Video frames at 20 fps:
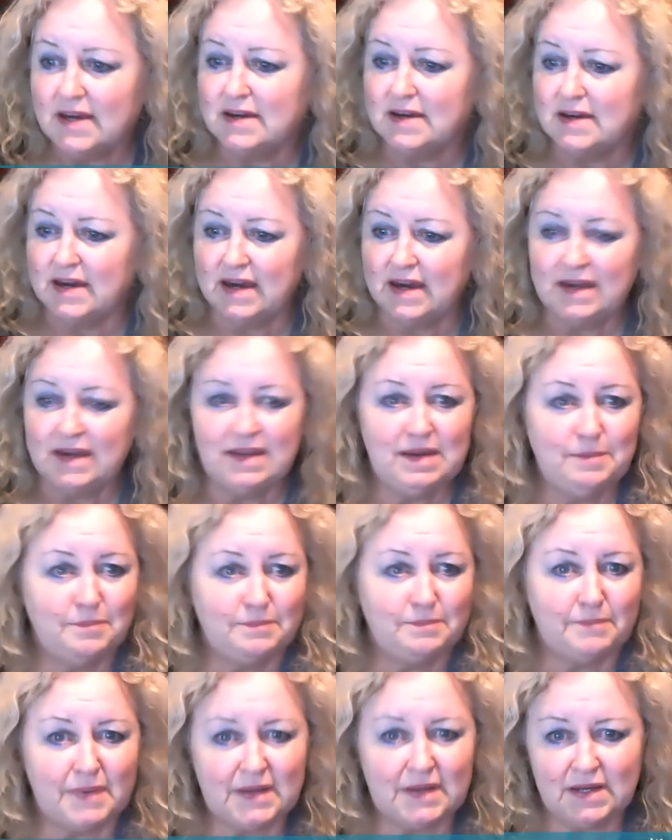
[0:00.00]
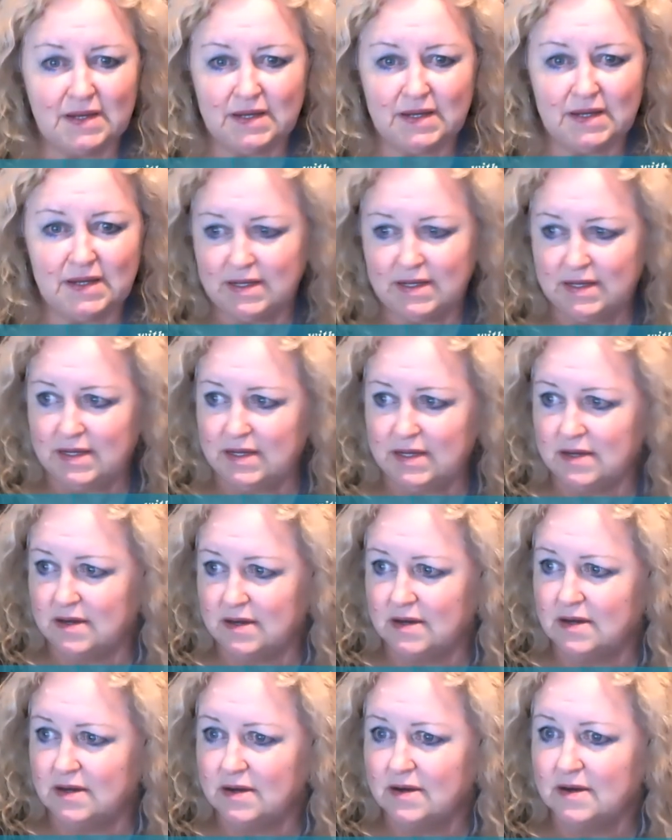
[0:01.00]
Anybody
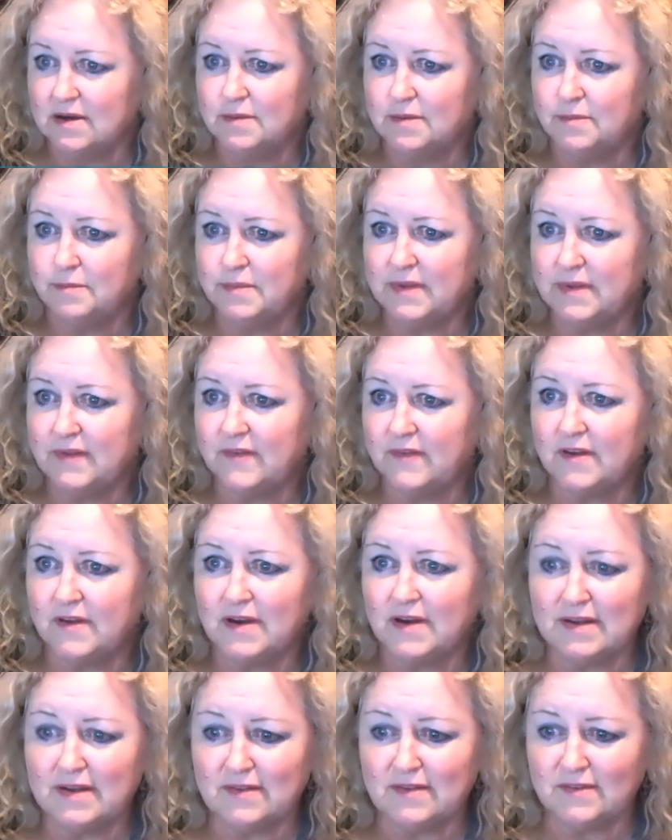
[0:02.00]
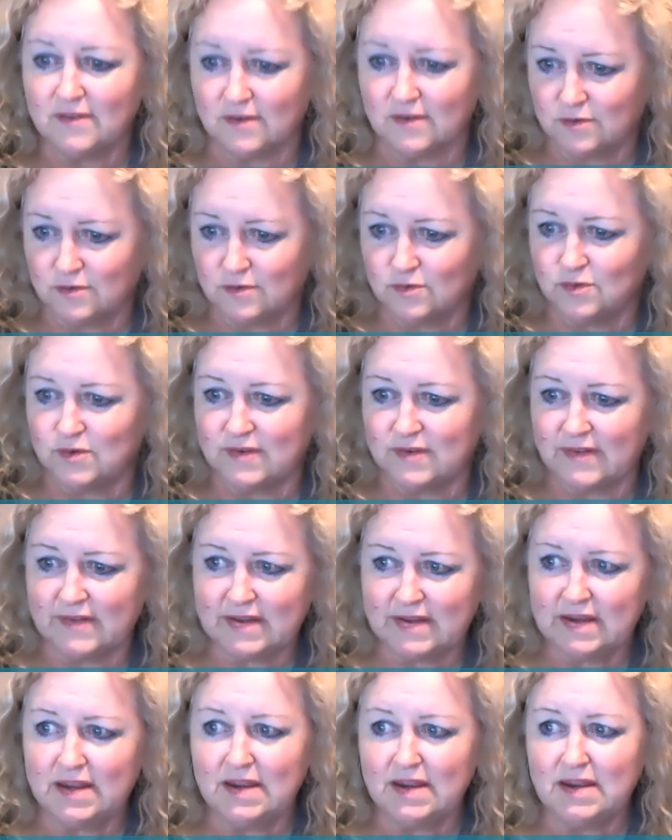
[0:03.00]
besides? Oh,
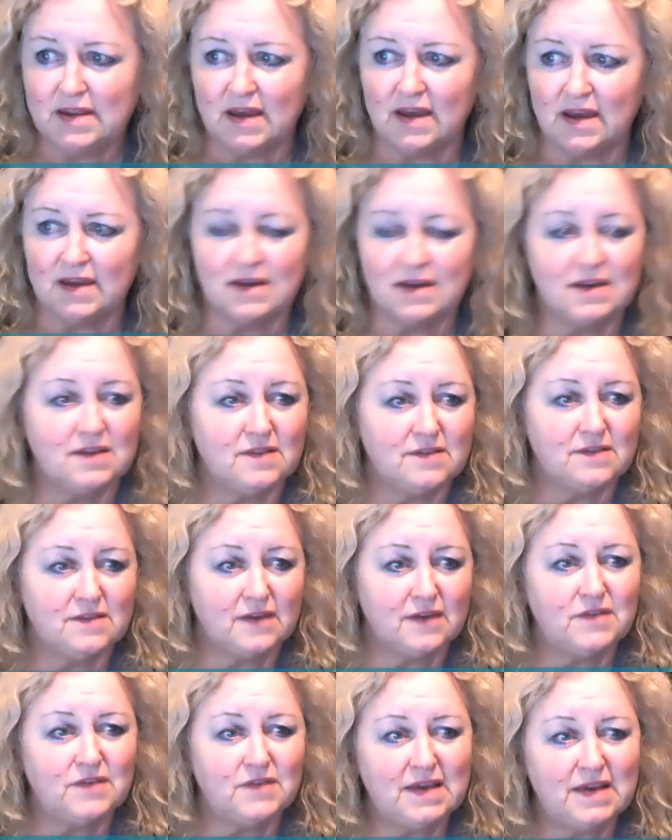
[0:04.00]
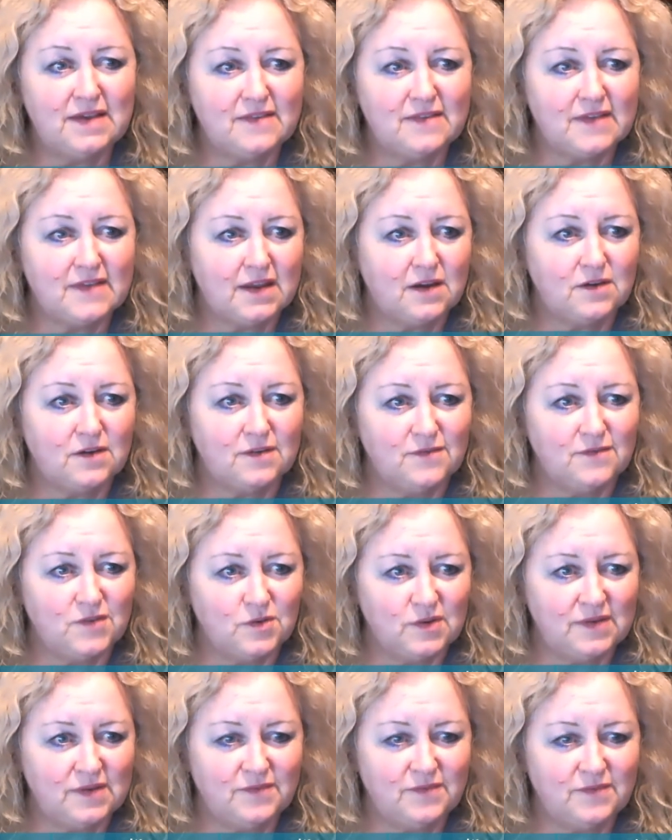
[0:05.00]
Christine, I can definitely send out a
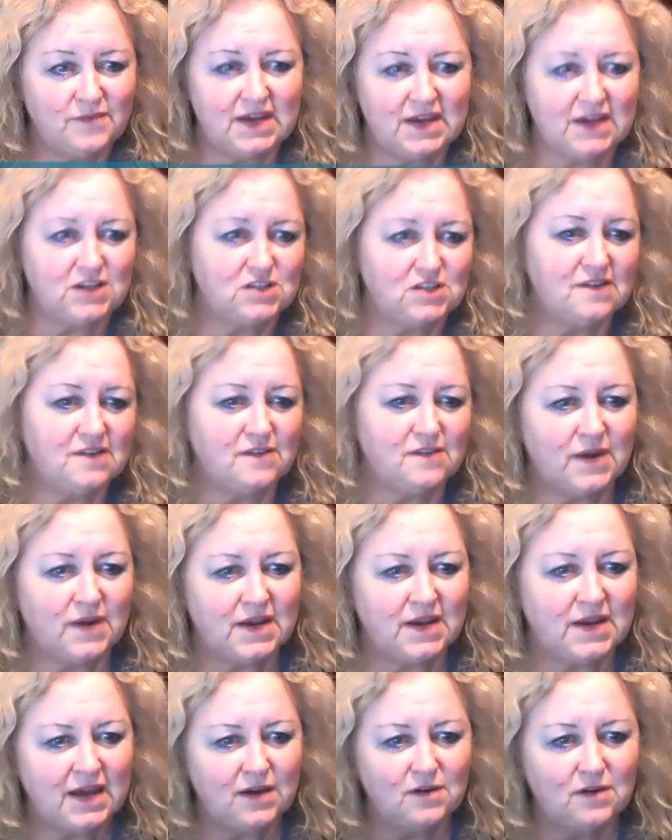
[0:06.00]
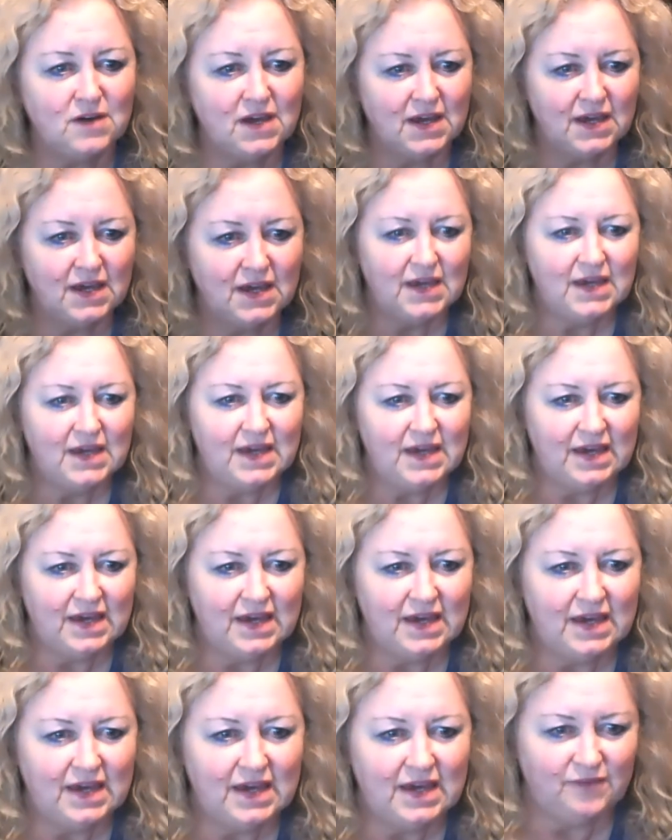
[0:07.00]
few invitations right now
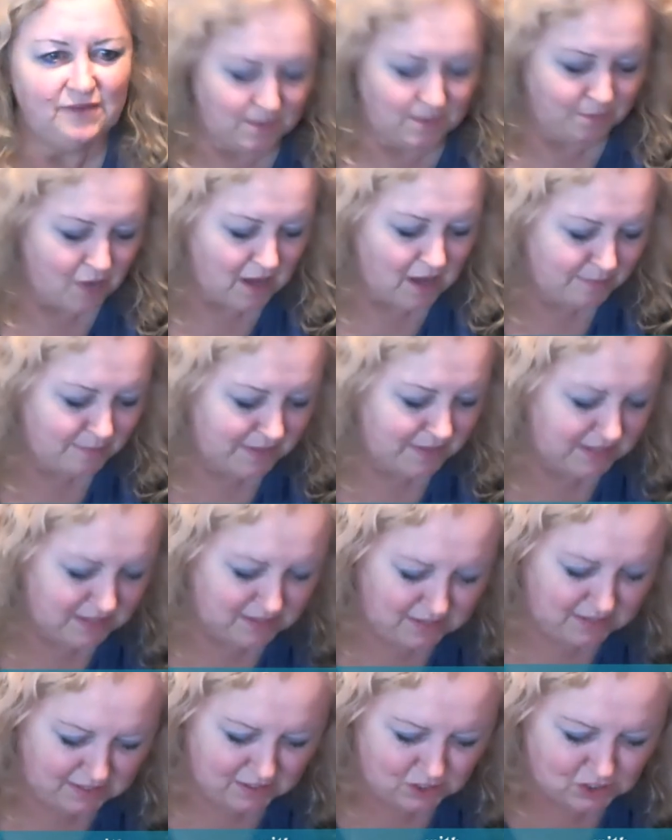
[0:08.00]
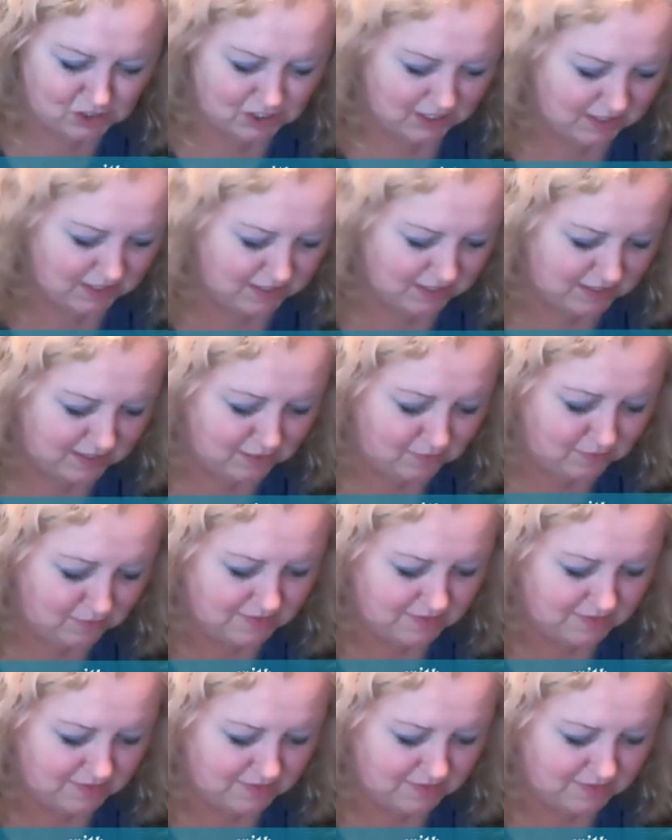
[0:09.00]
if you want to pop in and check it out.